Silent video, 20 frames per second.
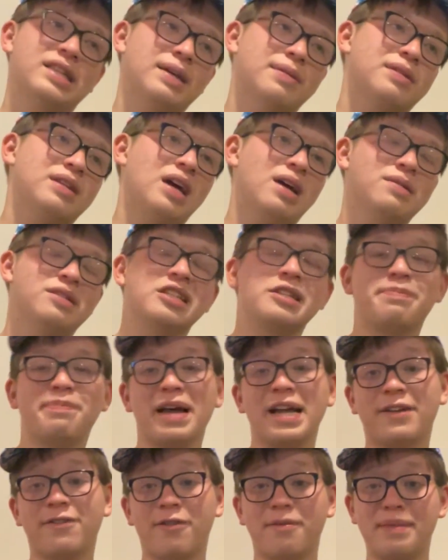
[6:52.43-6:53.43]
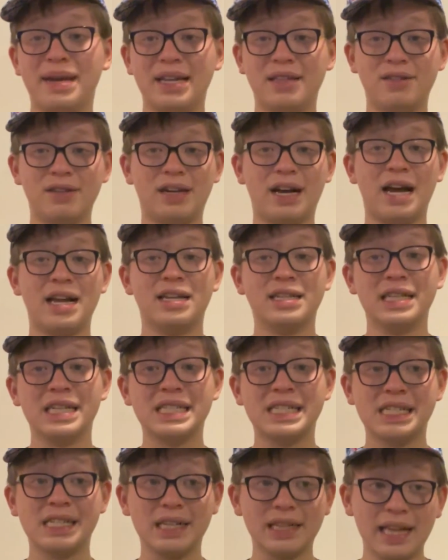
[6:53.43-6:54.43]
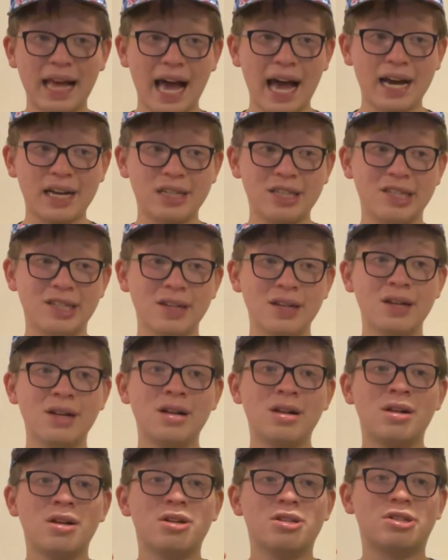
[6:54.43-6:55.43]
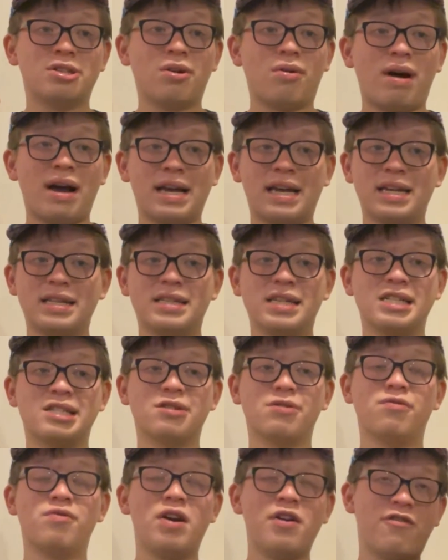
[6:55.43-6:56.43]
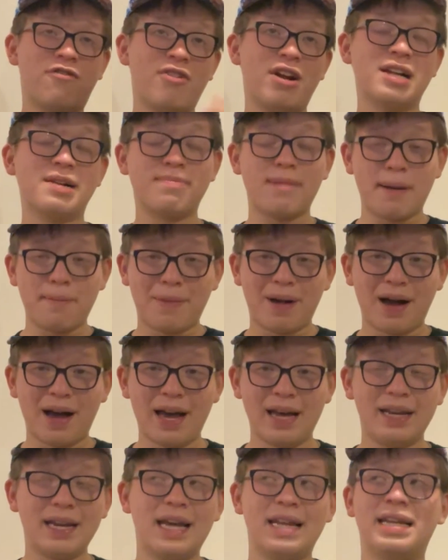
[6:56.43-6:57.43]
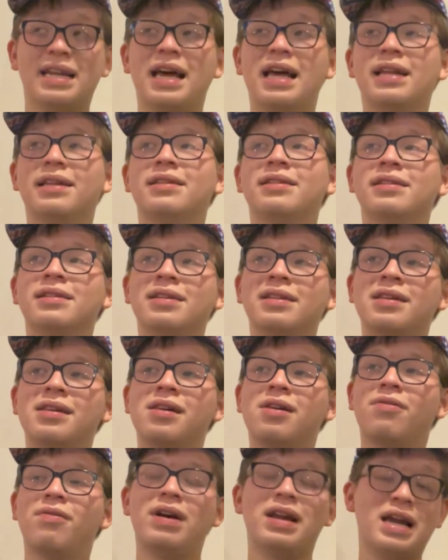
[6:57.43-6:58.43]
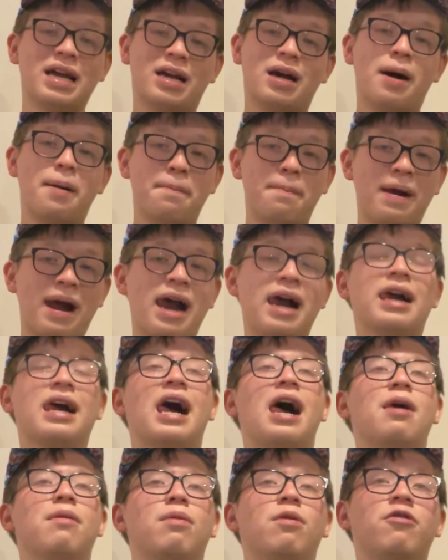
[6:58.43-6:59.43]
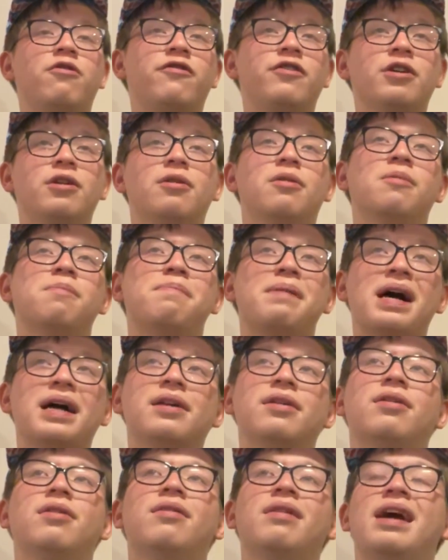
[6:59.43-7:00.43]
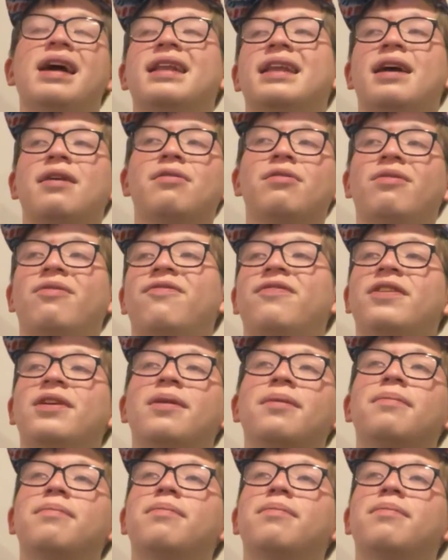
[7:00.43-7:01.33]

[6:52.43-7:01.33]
sometimes it's best for me to kind of just chillax so I can just refresh my mind, and then when I come back, I will feel better and I will feel